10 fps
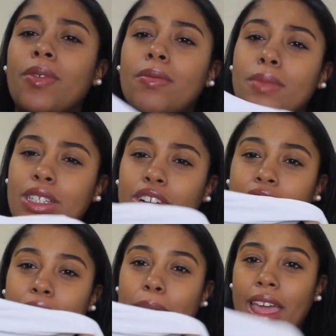
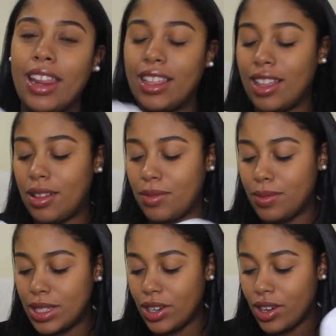maternity
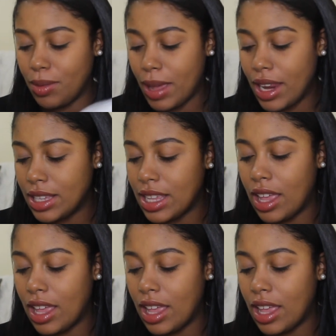panties,